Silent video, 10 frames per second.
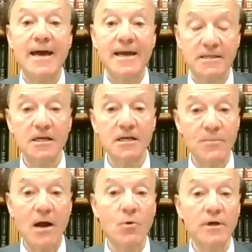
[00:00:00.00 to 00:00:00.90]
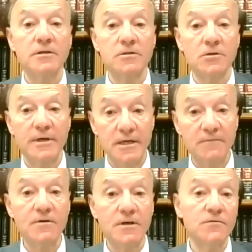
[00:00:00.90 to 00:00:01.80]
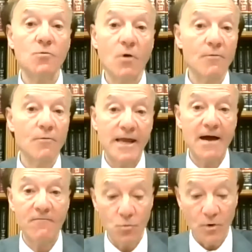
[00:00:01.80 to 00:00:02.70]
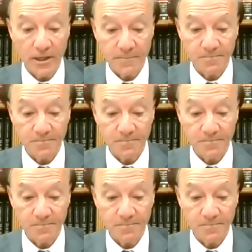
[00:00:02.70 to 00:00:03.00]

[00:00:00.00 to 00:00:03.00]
and think about what you're doing, even if you already have a will.